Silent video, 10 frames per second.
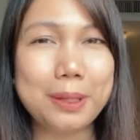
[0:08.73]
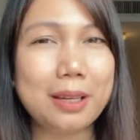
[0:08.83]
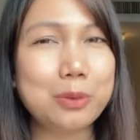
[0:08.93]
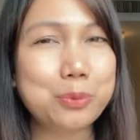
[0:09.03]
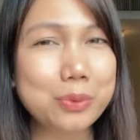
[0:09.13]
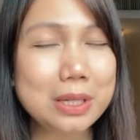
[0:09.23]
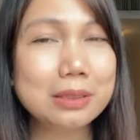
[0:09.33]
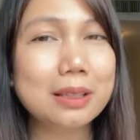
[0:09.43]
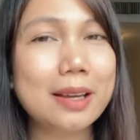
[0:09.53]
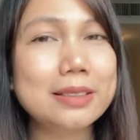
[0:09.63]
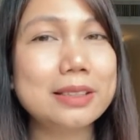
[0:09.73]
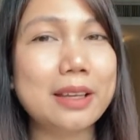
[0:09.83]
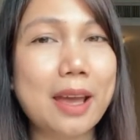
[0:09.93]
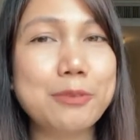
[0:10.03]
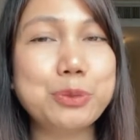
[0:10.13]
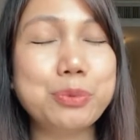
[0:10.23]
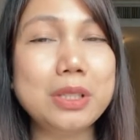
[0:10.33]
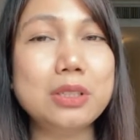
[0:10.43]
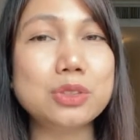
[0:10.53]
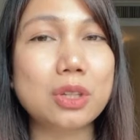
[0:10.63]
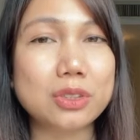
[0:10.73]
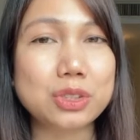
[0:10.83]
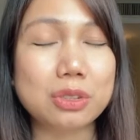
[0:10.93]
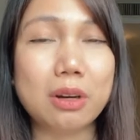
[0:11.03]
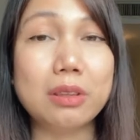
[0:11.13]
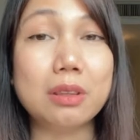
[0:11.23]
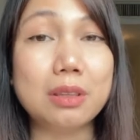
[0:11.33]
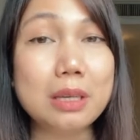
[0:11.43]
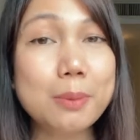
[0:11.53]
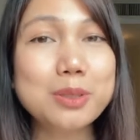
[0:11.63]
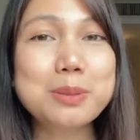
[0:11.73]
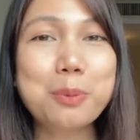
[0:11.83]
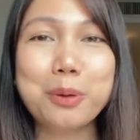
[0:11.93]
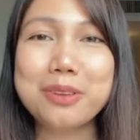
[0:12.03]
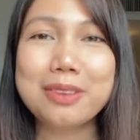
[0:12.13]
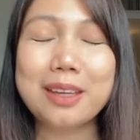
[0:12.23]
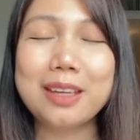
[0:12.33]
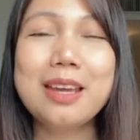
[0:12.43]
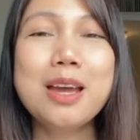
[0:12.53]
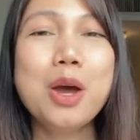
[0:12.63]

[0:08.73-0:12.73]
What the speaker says: but I realized that I haven't really touched on the most important thing,